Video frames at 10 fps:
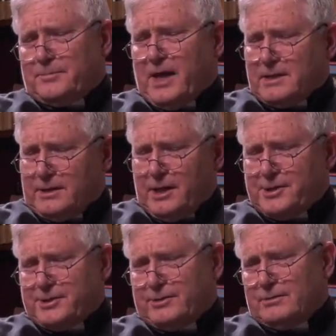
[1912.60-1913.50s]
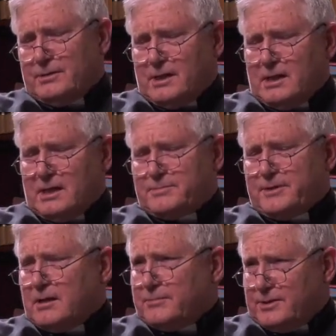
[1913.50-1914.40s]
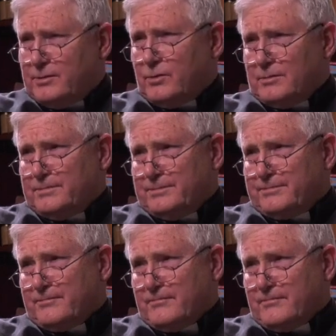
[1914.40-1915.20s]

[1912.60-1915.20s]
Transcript: pathological has become the norm,